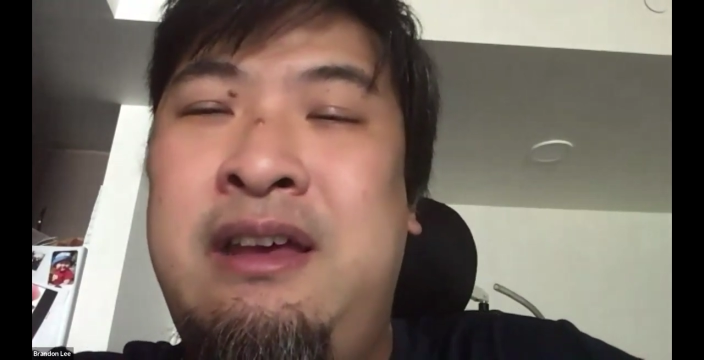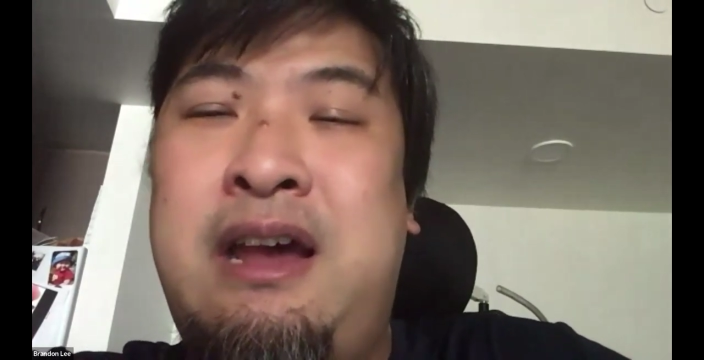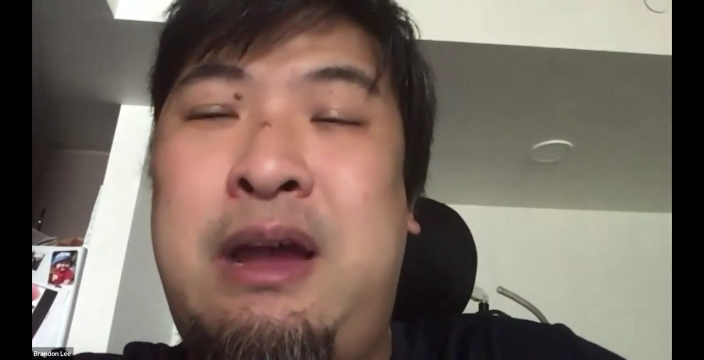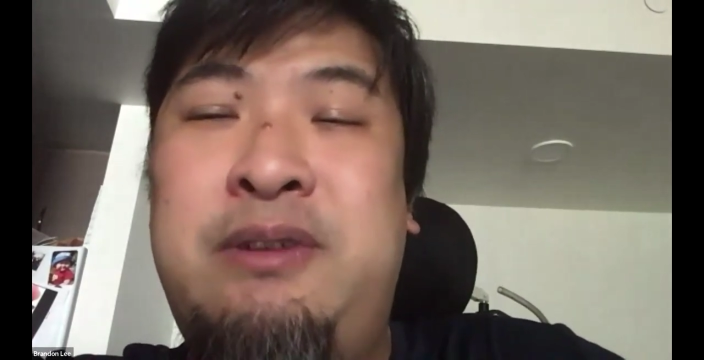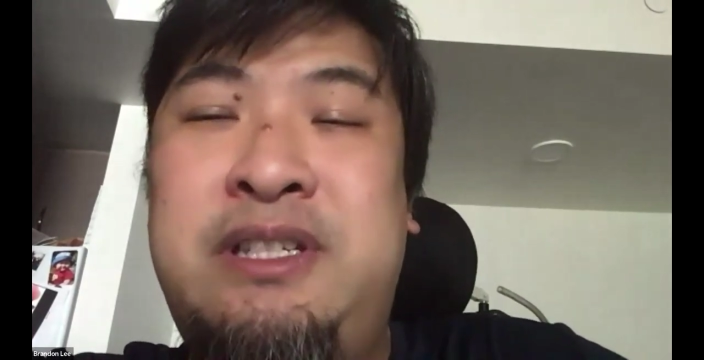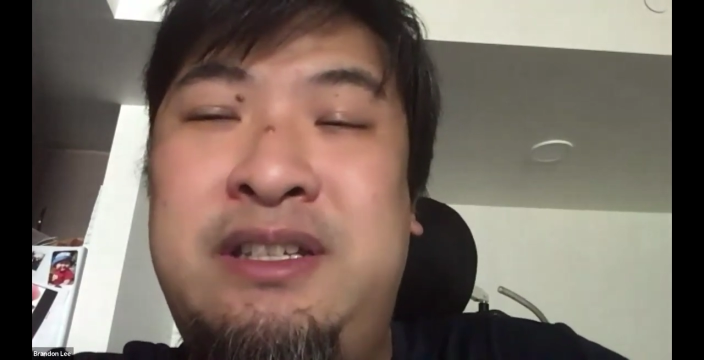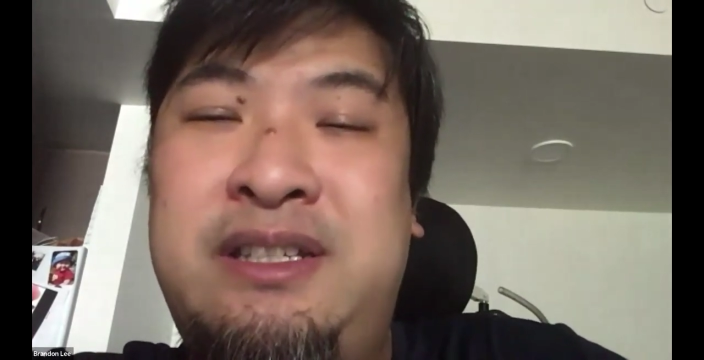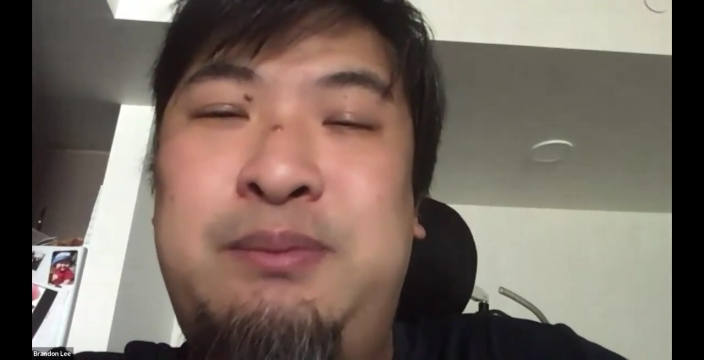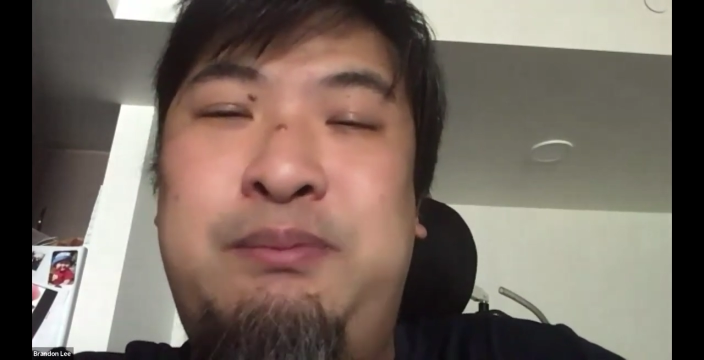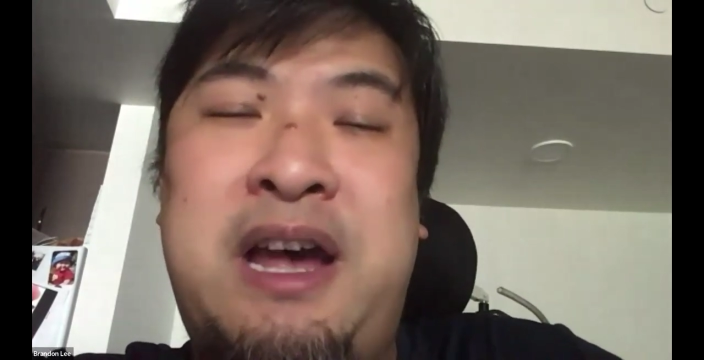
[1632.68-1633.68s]
I was
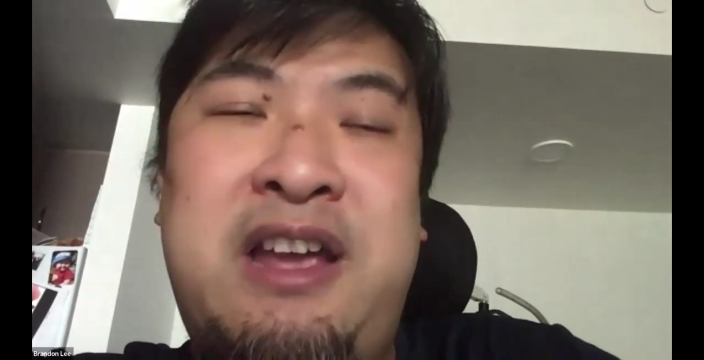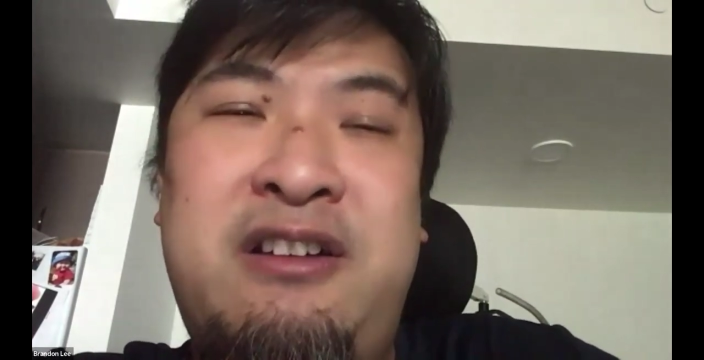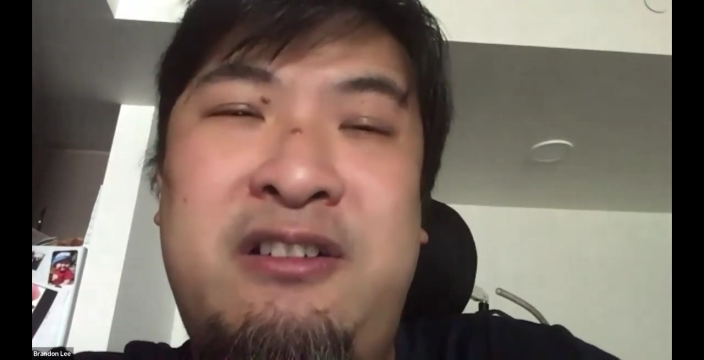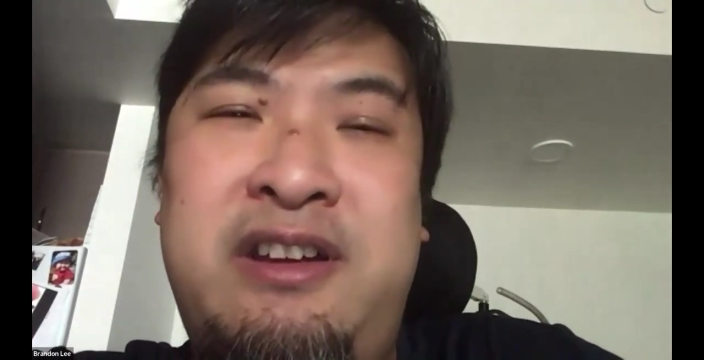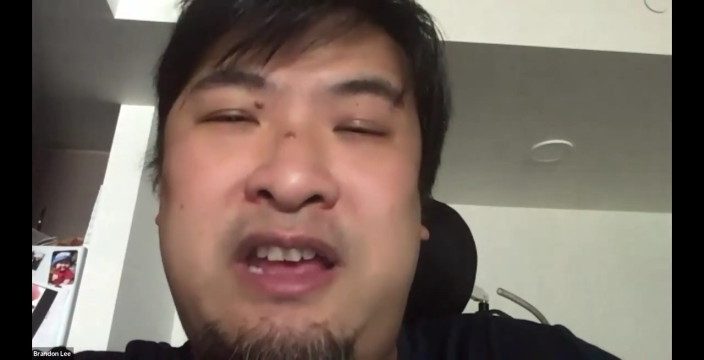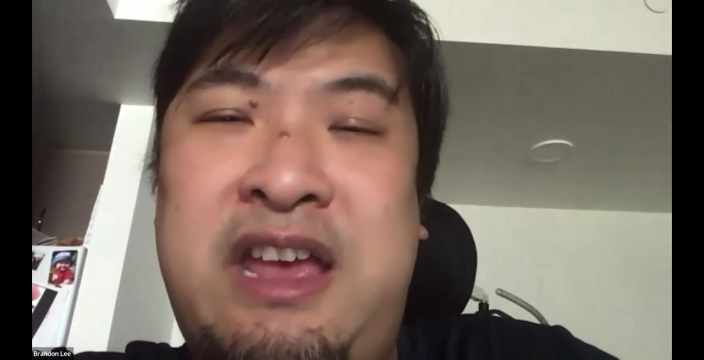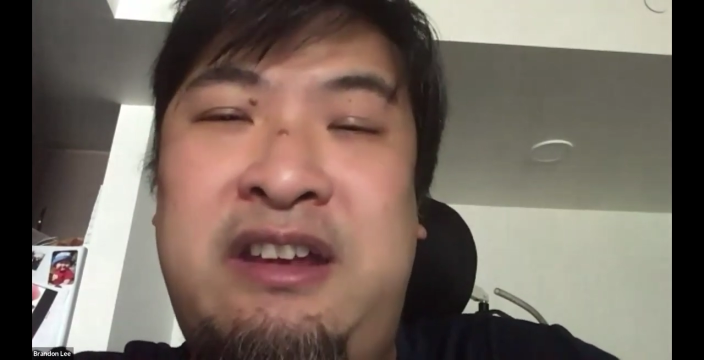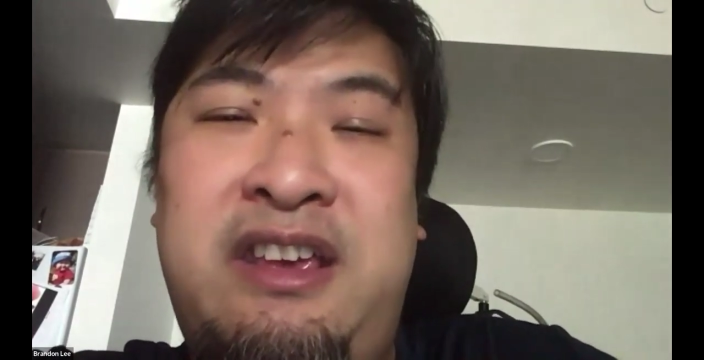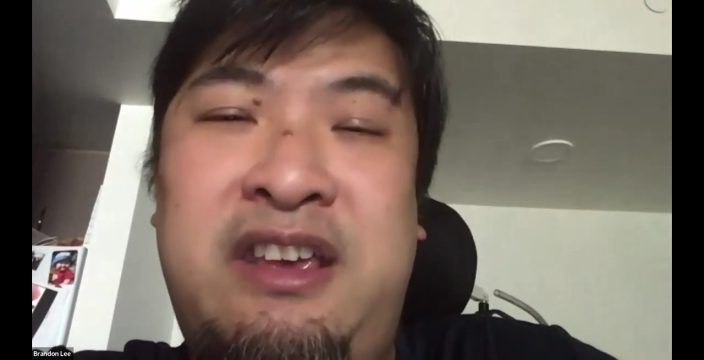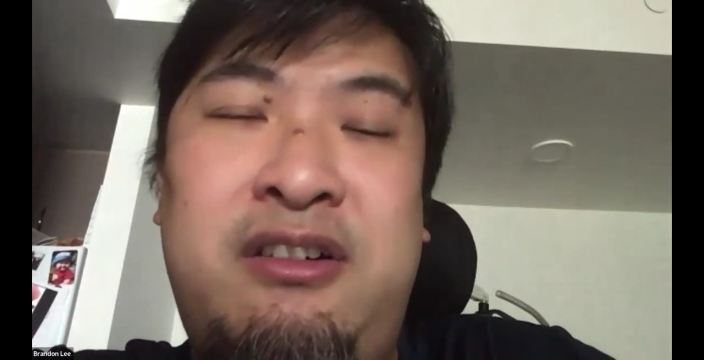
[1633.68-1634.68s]
inspired
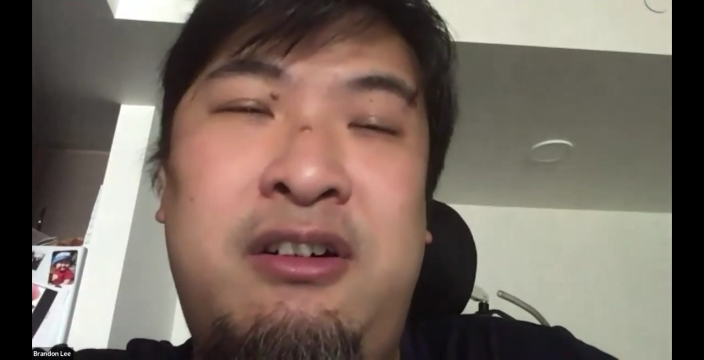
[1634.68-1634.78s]
and in